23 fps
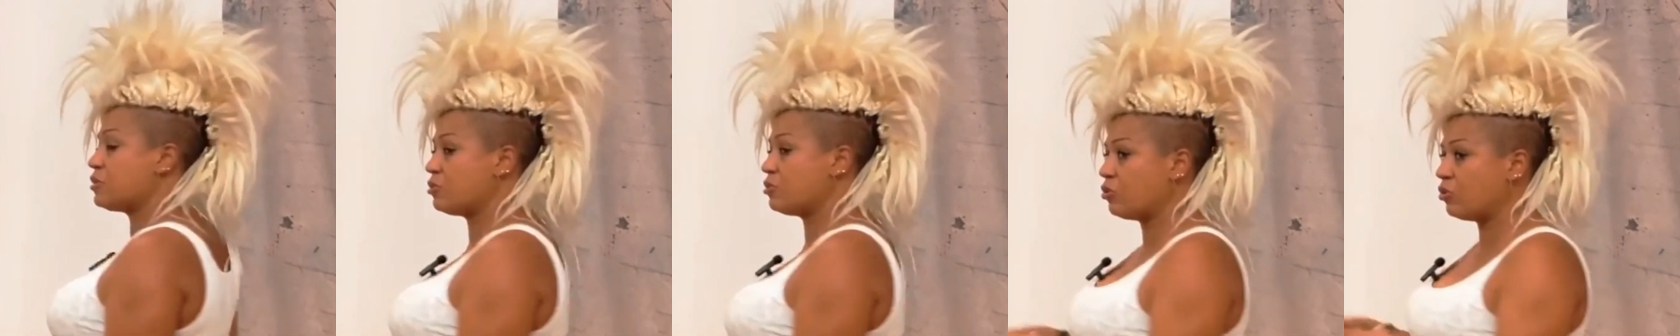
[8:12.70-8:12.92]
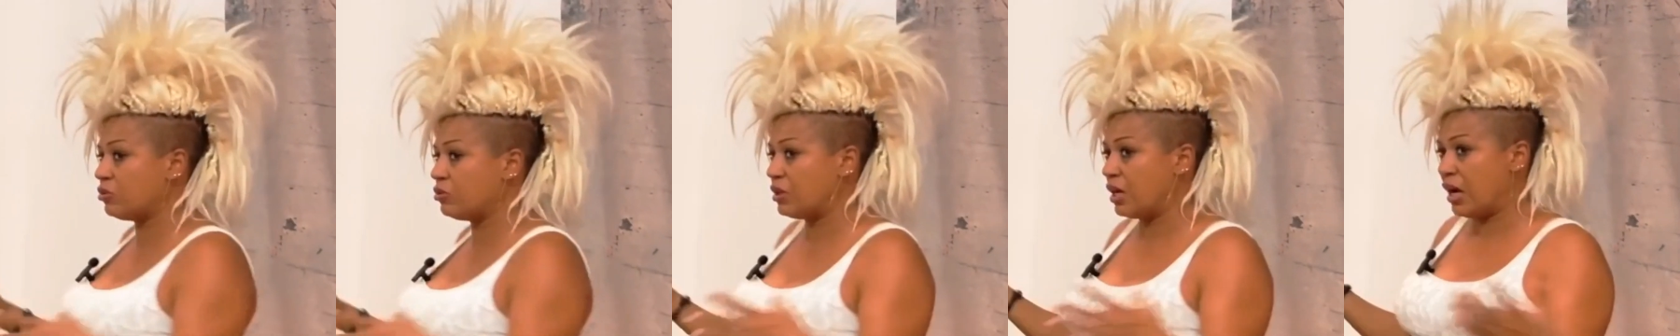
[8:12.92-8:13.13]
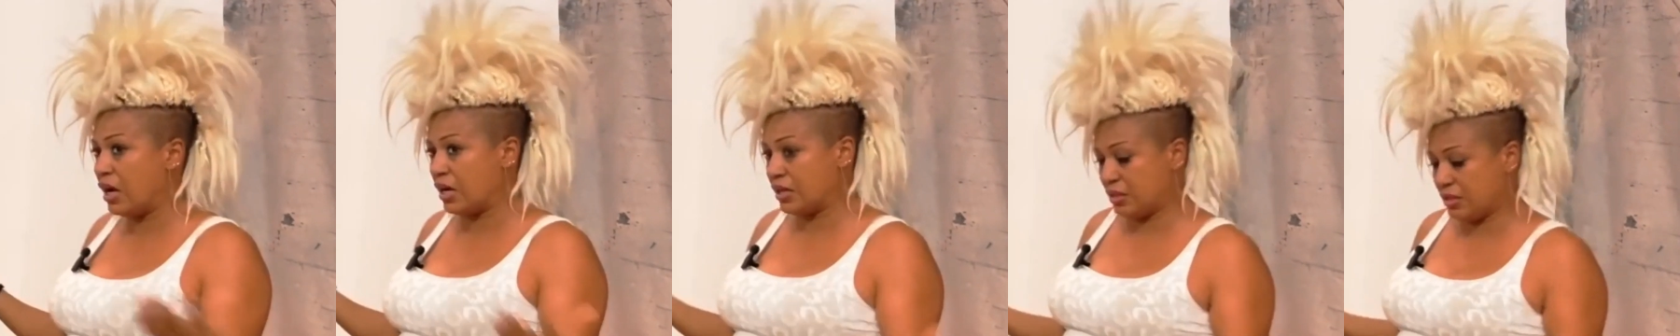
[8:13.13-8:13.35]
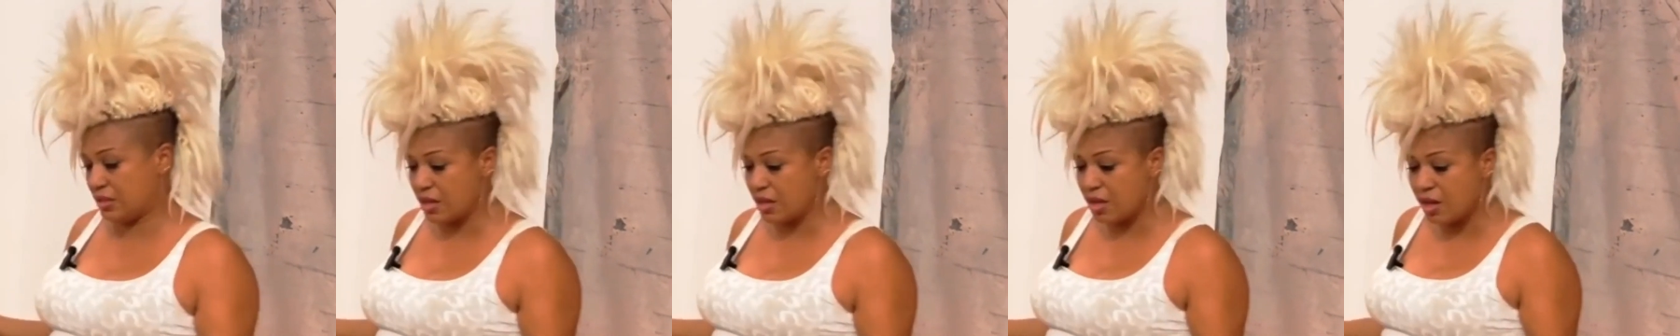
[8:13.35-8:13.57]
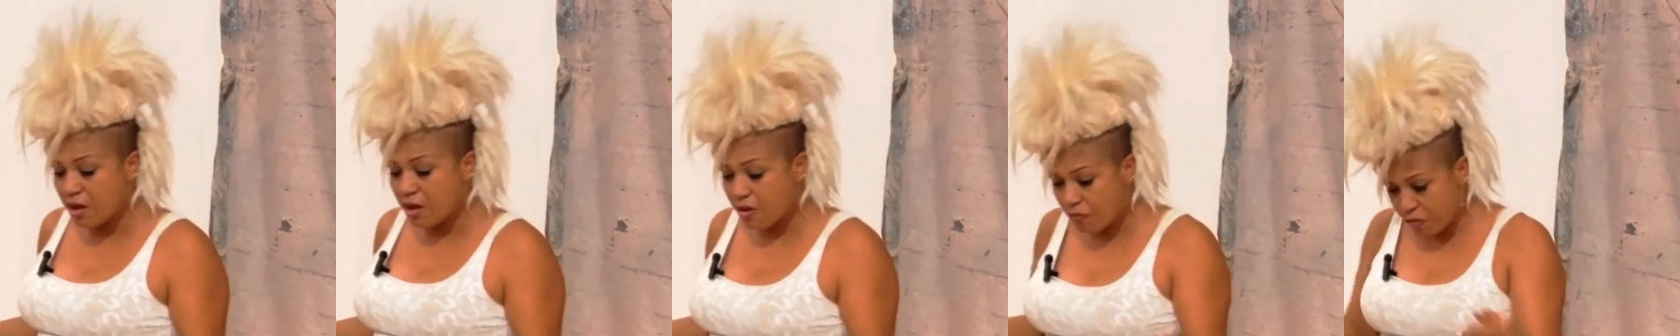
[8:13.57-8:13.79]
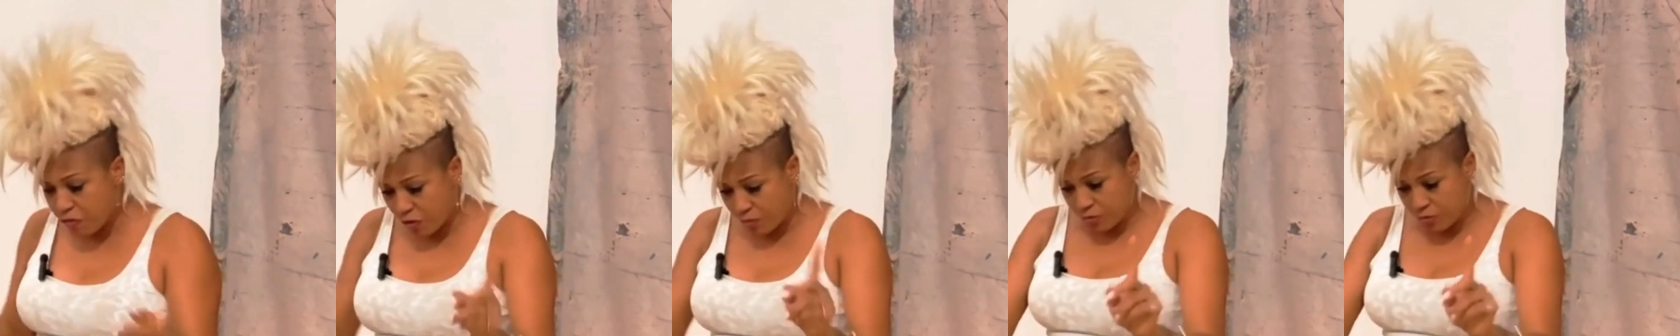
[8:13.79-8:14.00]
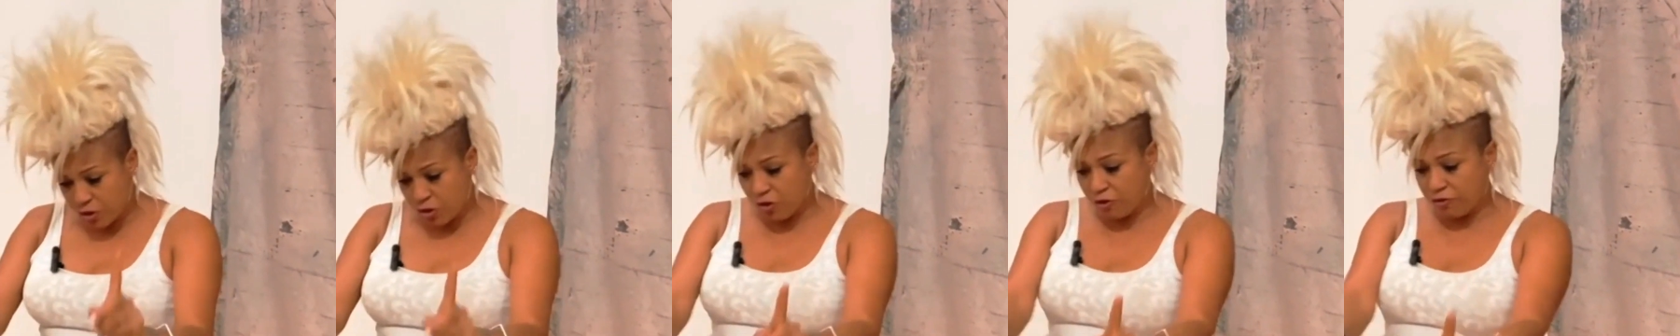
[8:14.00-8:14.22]
not art.
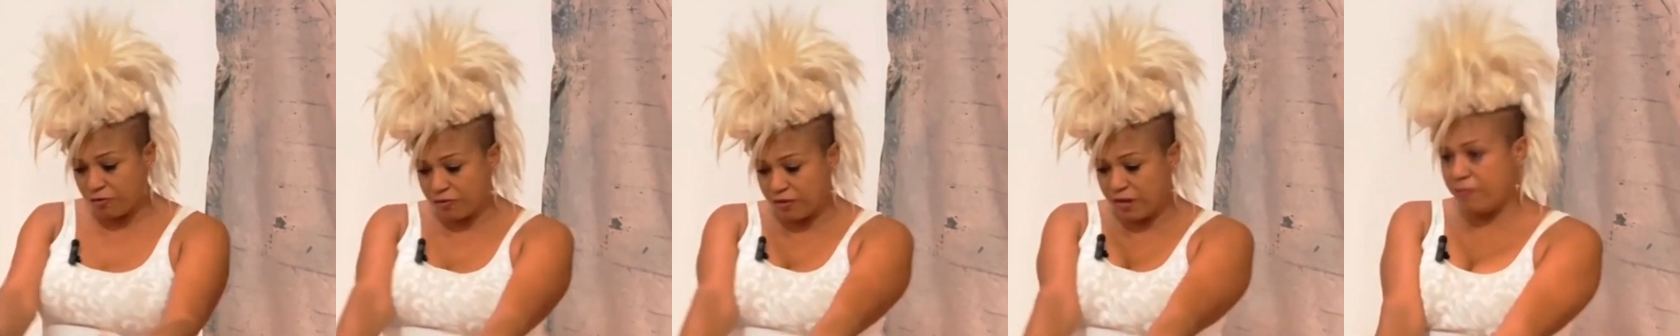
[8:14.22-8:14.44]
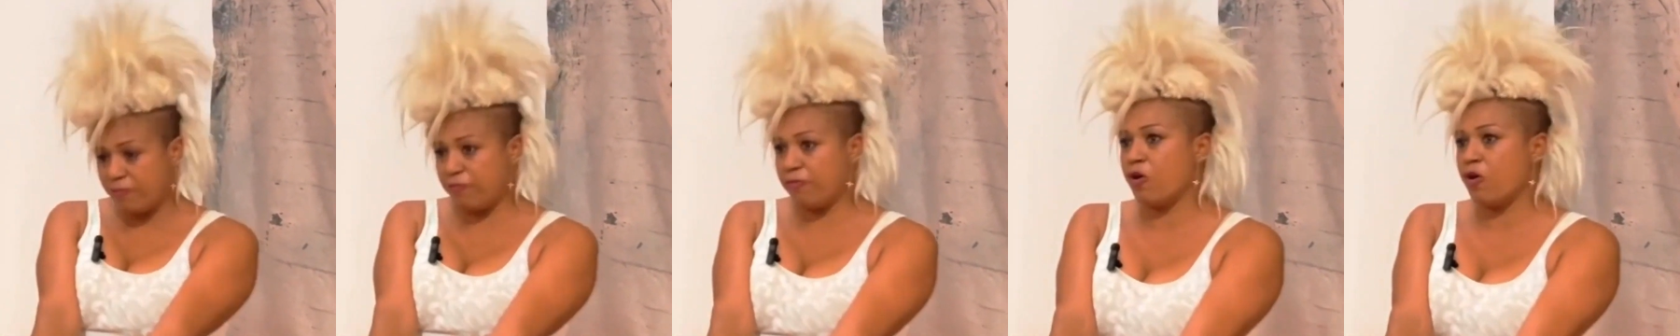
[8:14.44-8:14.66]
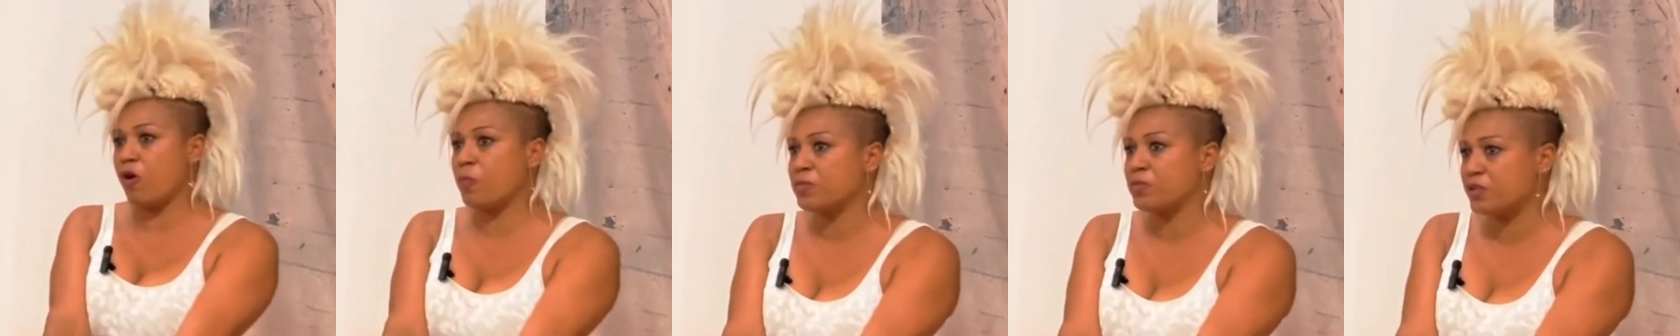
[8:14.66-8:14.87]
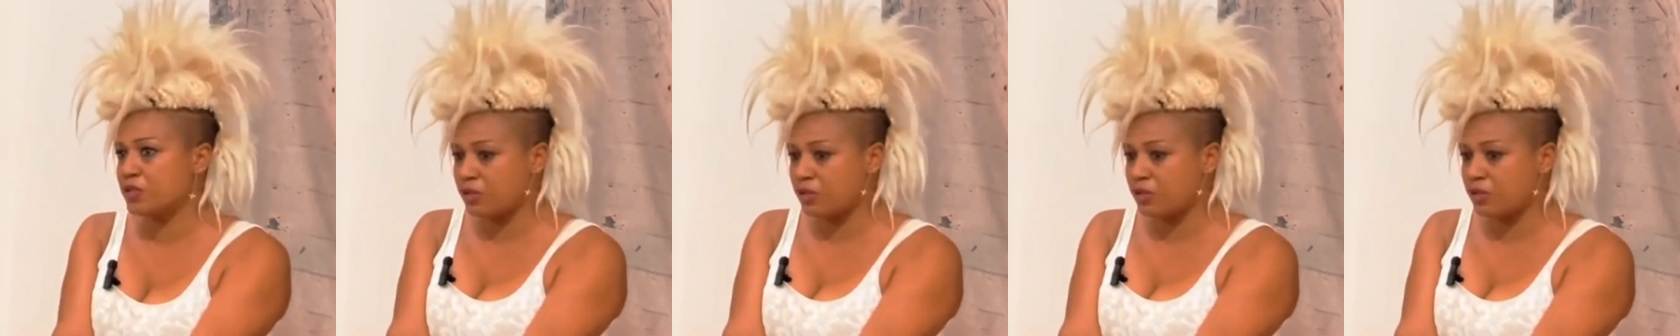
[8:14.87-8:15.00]
From your flip flops,